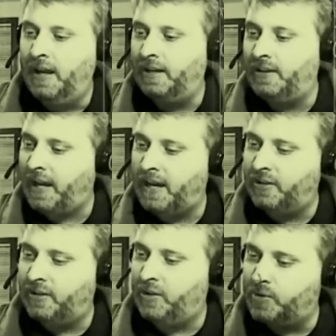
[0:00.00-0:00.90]
and you
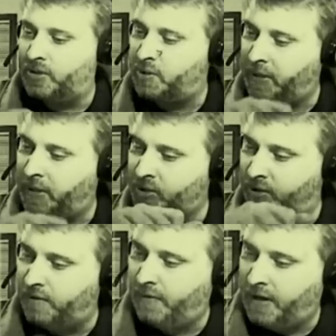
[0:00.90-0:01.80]
had to use a
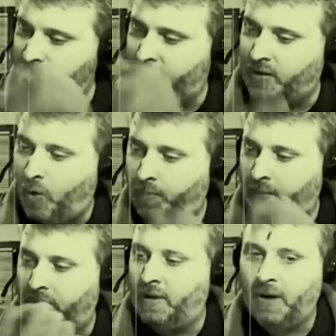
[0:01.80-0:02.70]
special device to
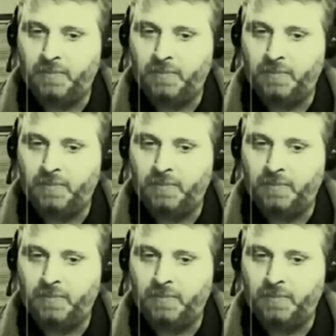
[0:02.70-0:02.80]
open them